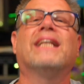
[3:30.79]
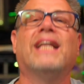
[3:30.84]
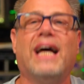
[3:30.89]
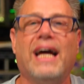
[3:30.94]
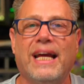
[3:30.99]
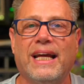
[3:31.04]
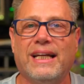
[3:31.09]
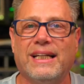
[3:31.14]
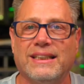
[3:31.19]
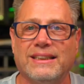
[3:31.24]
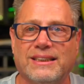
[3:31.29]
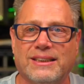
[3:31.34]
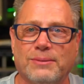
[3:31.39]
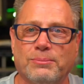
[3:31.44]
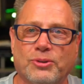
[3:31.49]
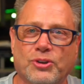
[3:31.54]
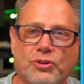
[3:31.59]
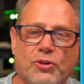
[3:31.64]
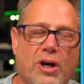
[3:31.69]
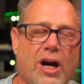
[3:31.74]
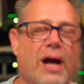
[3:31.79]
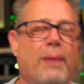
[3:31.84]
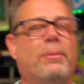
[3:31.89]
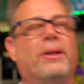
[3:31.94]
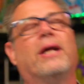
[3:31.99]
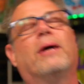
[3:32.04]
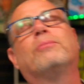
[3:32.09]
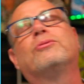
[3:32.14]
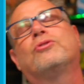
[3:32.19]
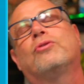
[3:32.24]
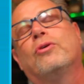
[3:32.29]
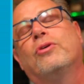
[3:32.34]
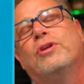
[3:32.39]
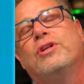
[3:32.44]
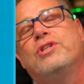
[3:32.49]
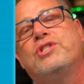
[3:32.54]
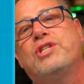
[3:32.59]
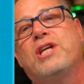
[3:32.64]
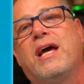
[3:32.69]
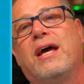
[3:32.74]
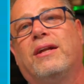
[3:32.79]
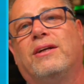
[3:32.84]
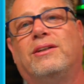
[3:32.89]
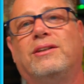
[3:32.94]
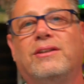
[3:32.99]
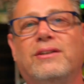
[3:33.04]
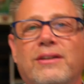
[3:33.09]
like and subscribe. It helps grow the channel.